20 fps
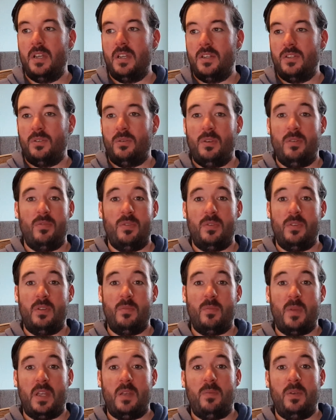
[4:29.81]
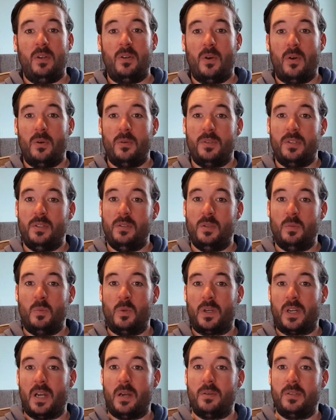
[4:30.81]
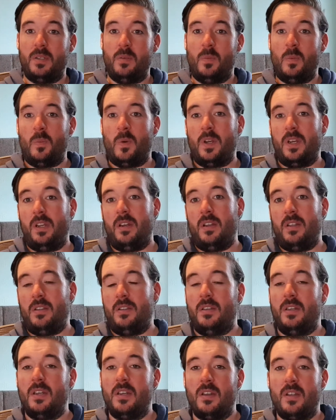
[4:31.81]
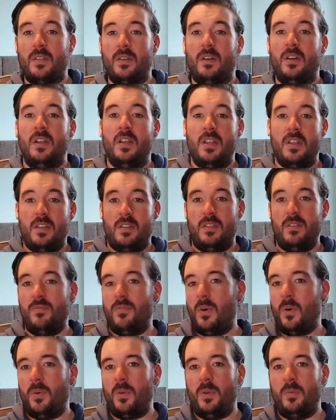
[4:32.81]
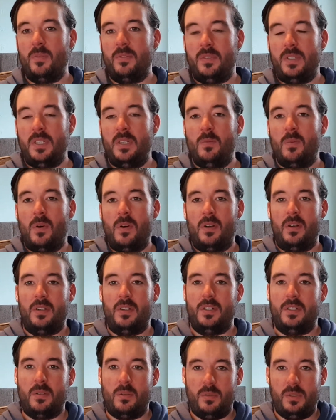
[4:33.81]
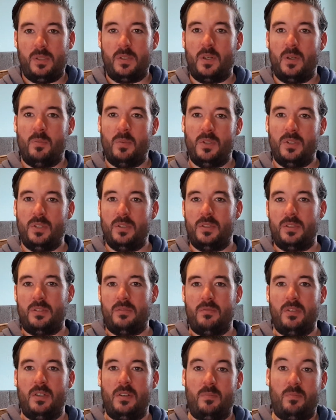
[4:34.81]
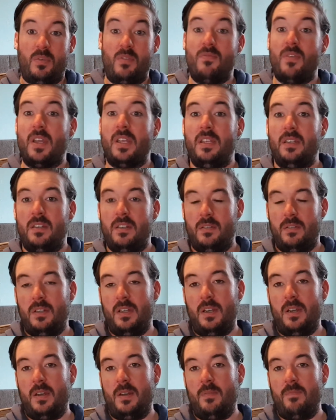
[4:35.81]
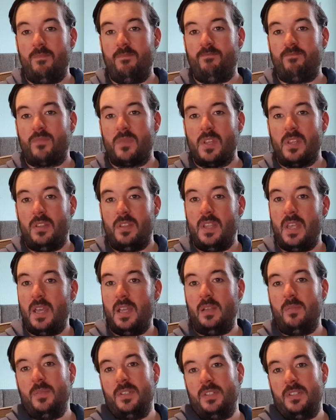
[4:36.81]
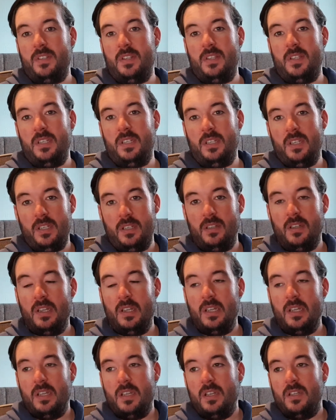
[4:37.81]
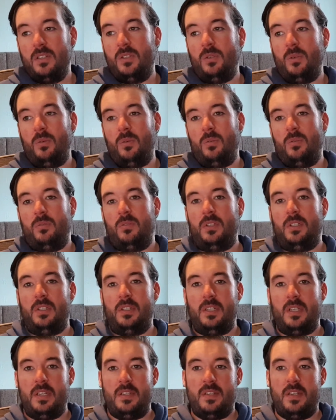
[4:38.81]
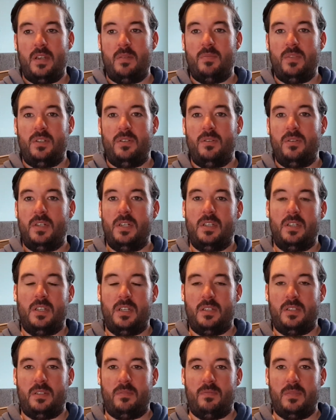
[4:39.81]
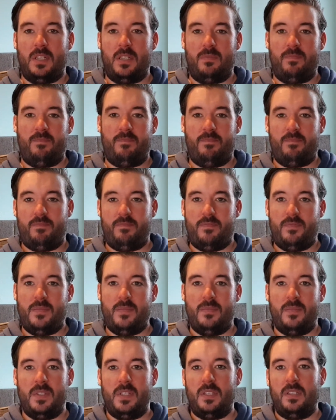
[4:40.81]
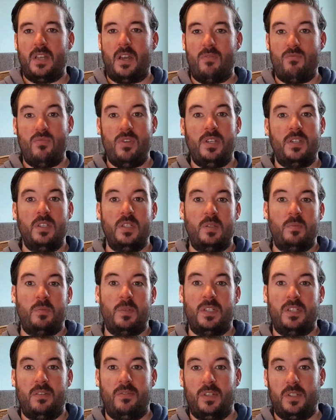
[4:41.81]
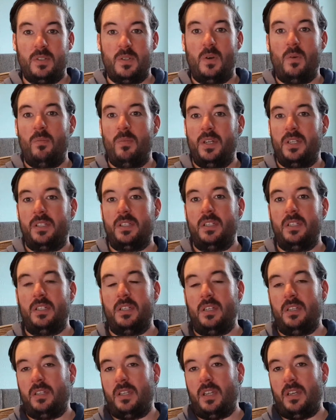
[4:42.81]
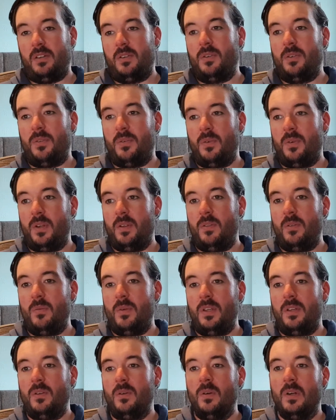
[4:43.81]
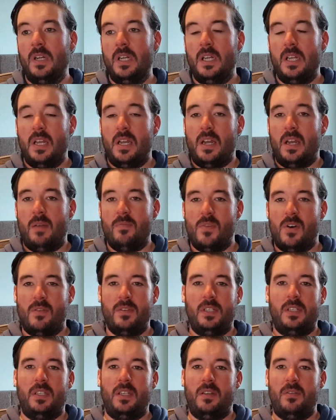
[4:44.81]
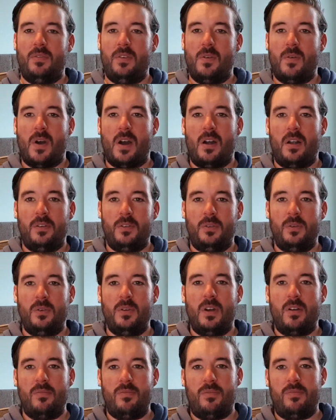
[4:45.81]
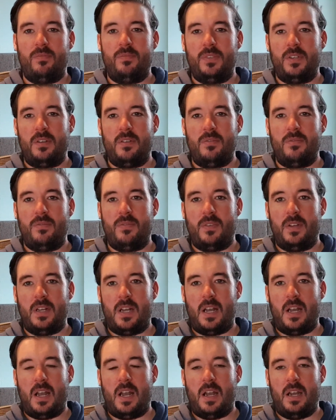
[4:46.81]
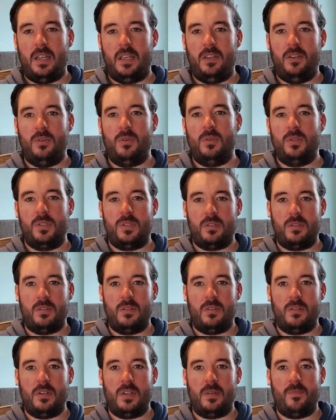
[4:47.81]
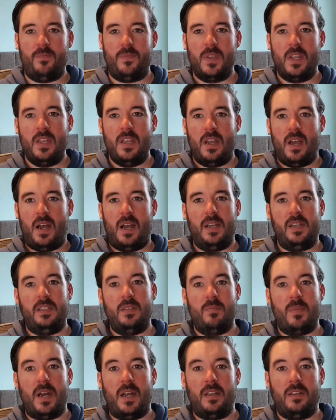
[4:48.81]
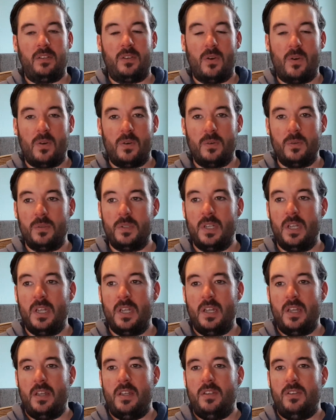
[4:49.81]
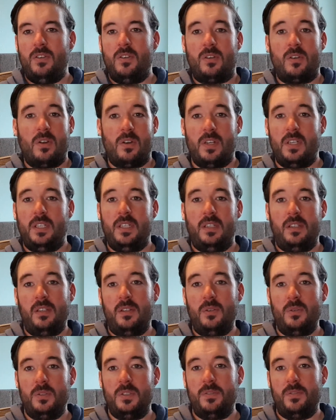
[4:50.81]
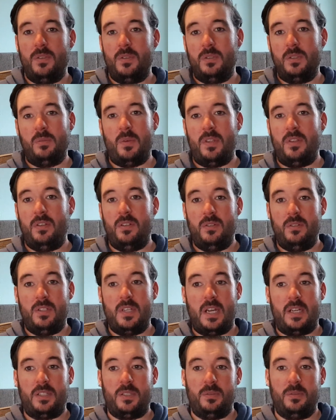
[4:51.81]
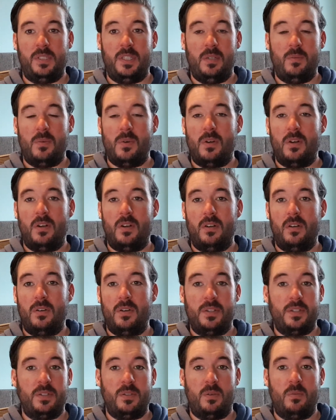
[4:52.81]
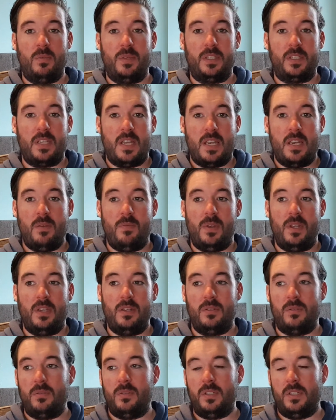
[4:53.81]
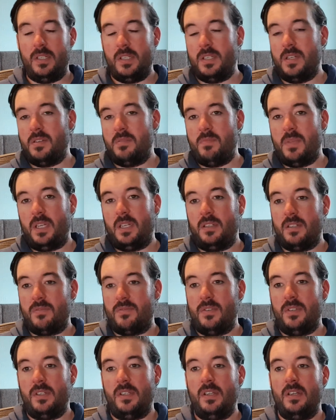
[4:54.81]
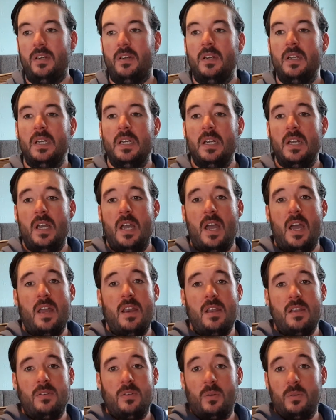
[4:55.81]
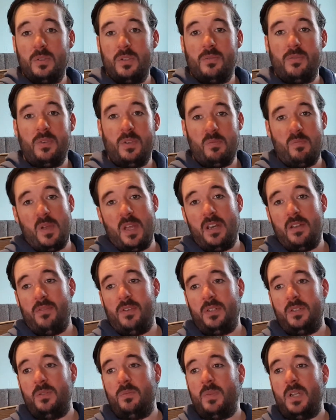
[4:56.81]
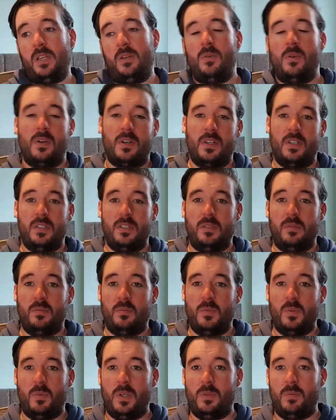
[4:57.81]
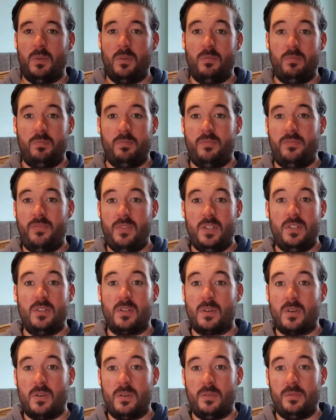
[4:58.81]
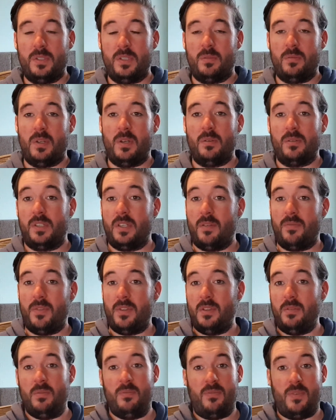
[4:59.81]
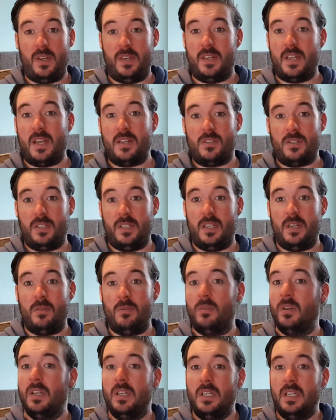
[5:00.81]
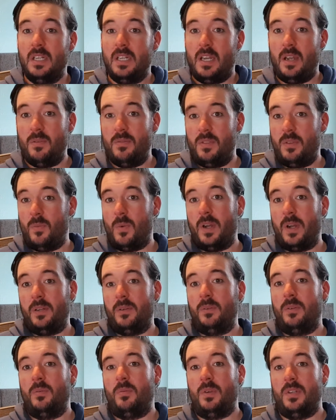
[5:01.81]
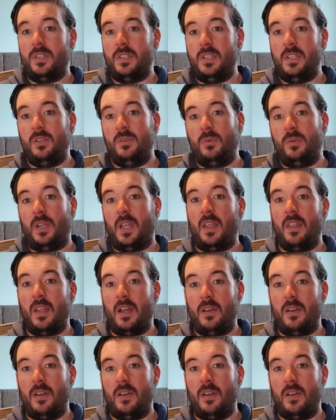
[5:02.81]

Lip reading: So even though there might have been corals that use more calcium in one area than another, the volume of seawater is always going to produce or provide the elements that they need. So in terms of doing a region-specific salt mix, it kind of got thrown out the window. Obviously, if you do have sort of high use or high demand corals, you're going to need to dose for those, whether you use natural seawater or a salt mix anyway, so it doesn't make a difference there. And it's also full of beneficial microorganisms which will feature corals as well, stuff that they would find naturally out in the wild, whereas they don't get that